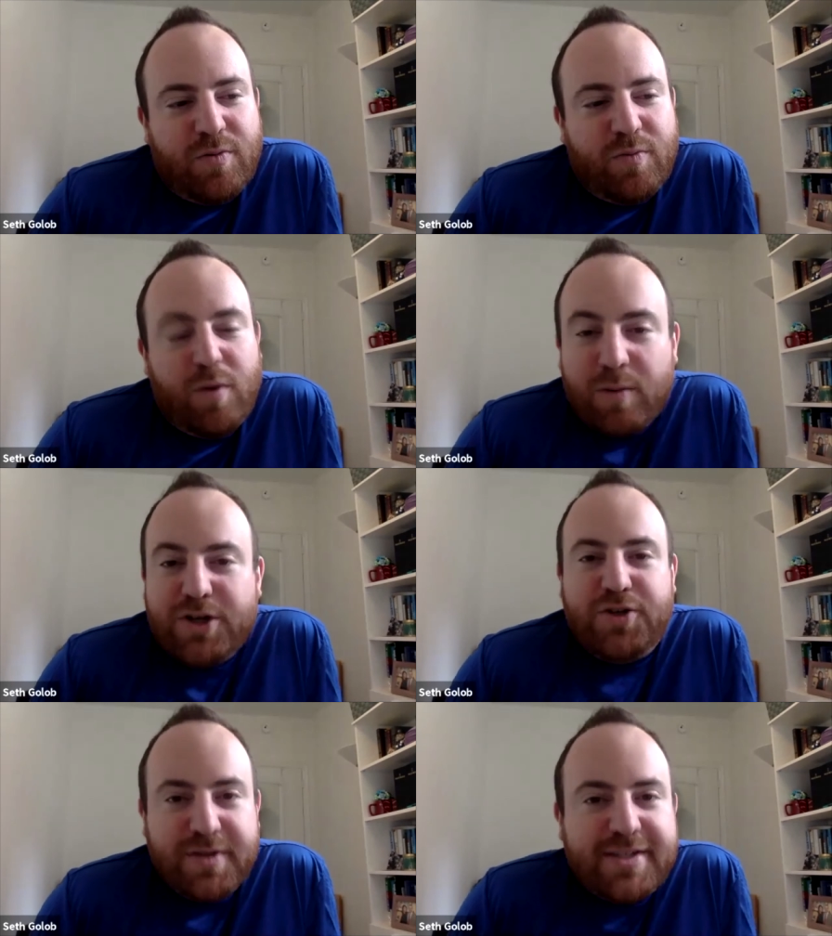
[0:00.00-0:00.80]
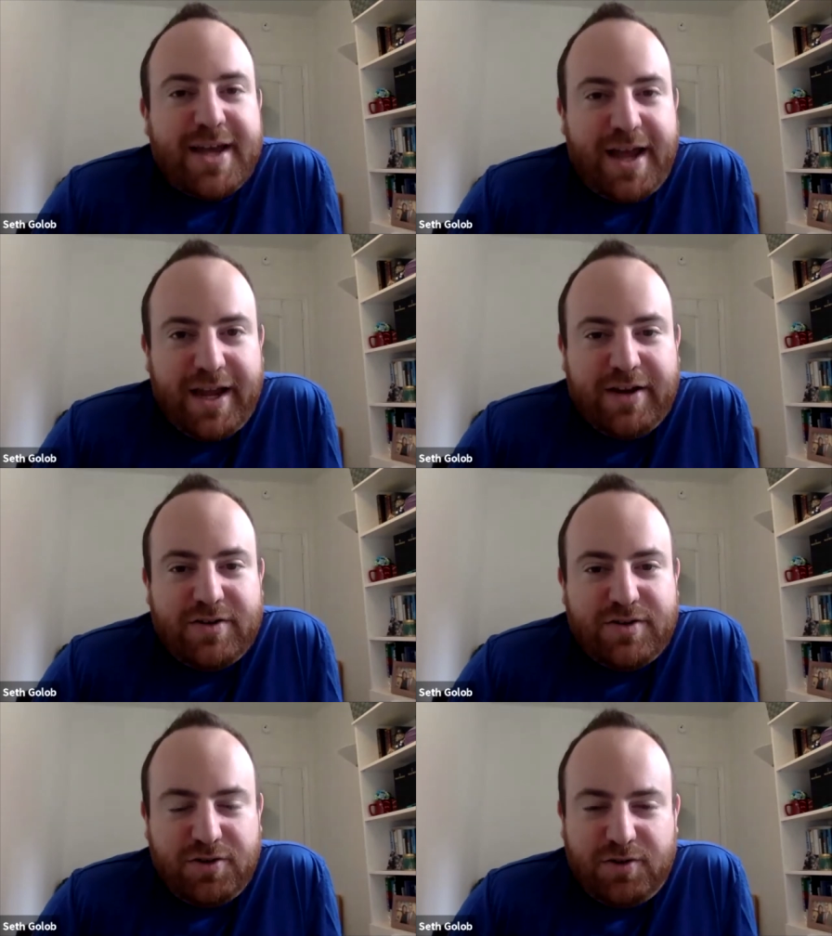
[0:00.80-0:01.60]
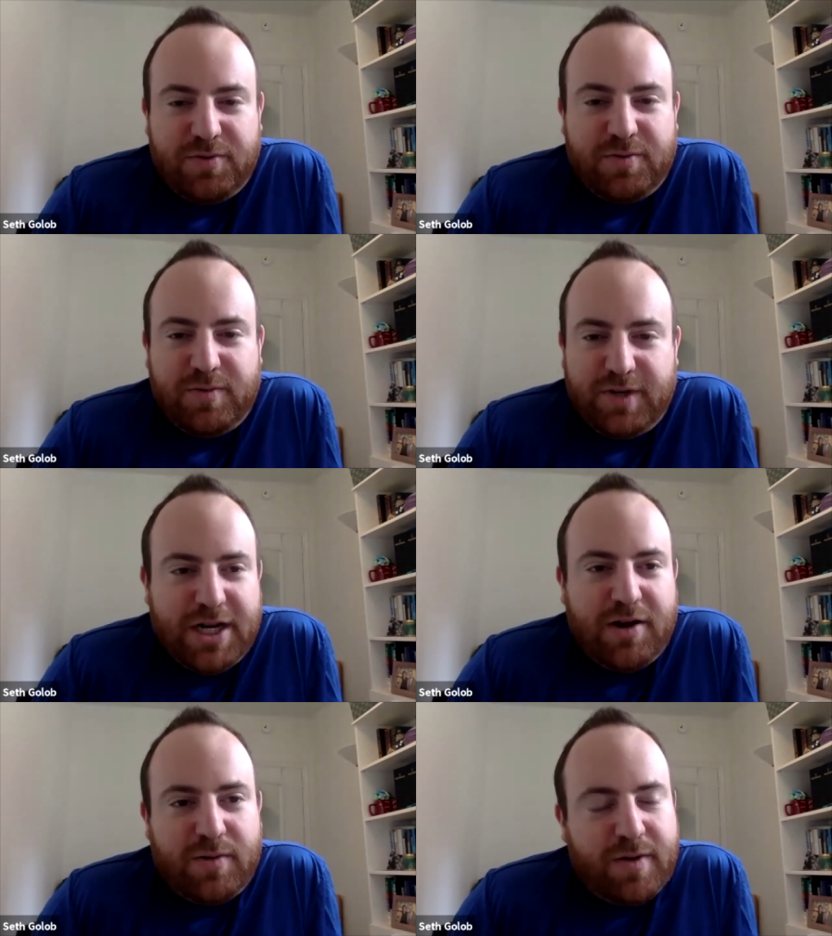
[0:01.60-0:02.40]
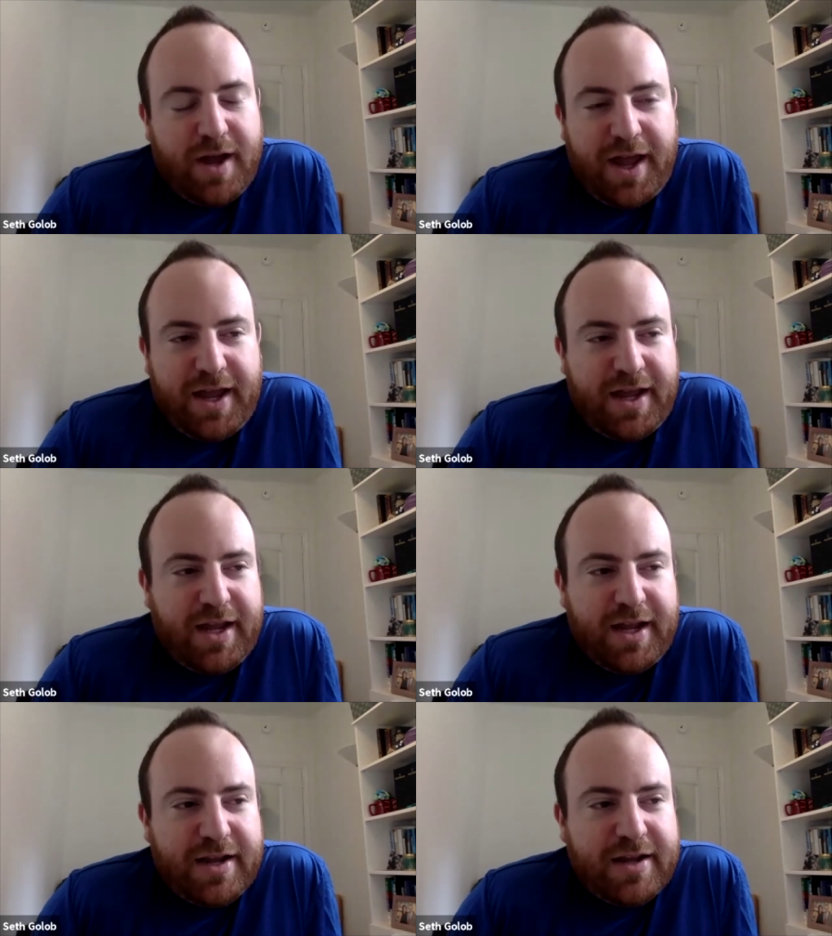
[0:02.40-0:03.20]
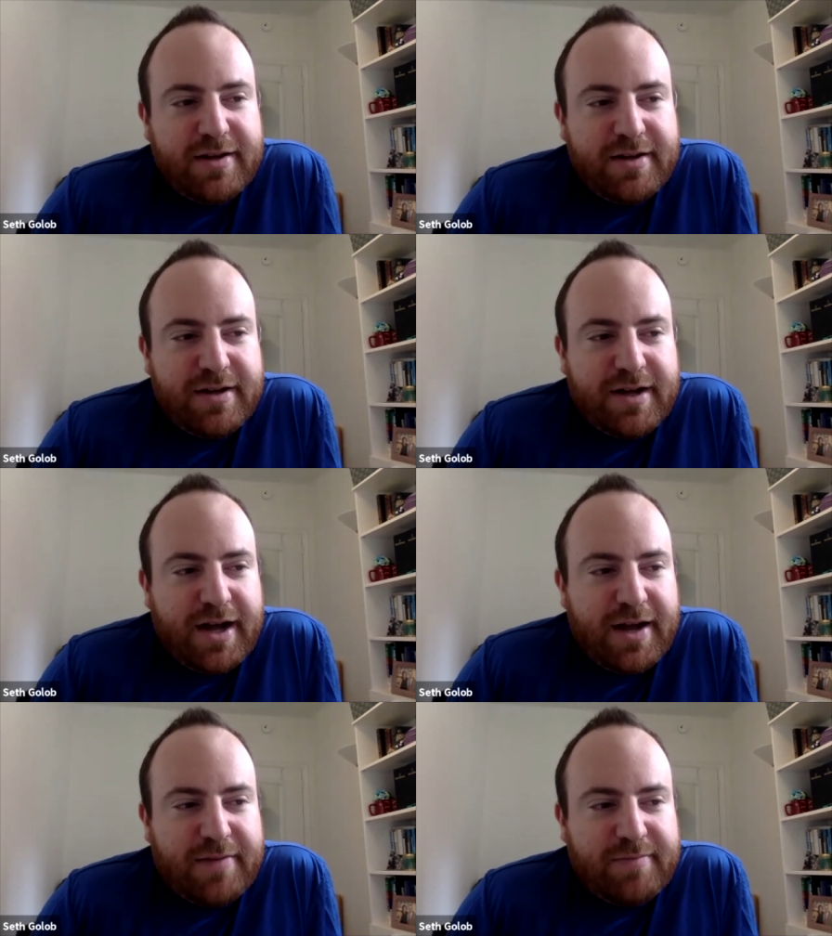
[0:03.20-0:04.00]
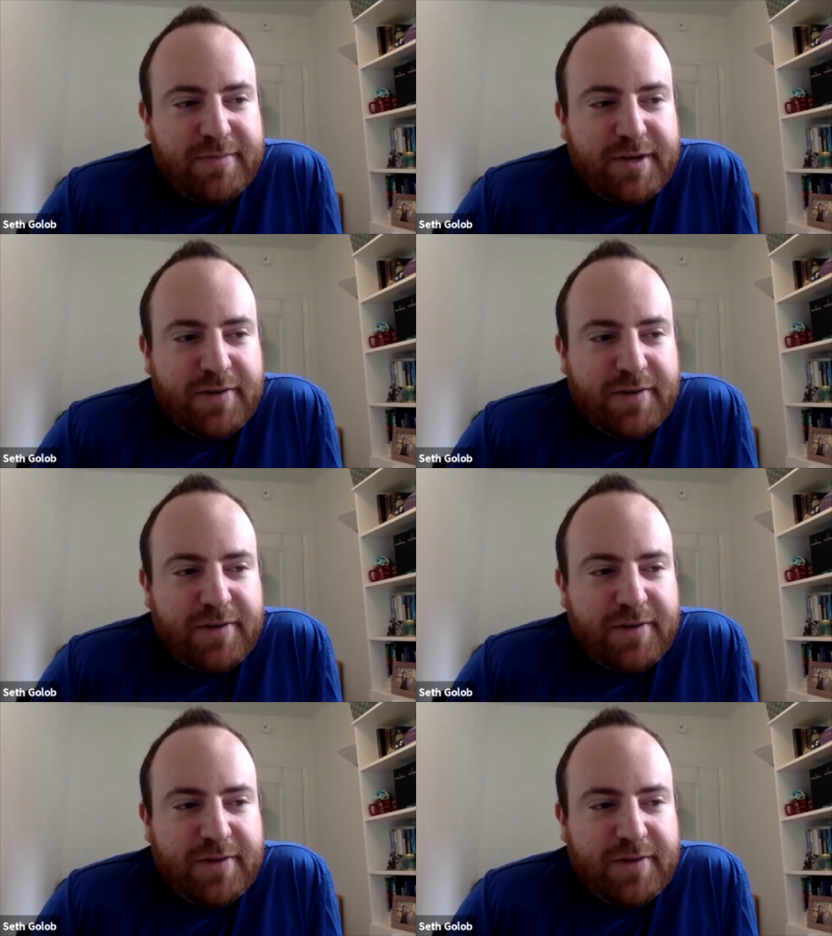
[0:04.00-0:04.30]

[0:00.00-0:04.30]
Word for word: what would you say to you know a uh, you know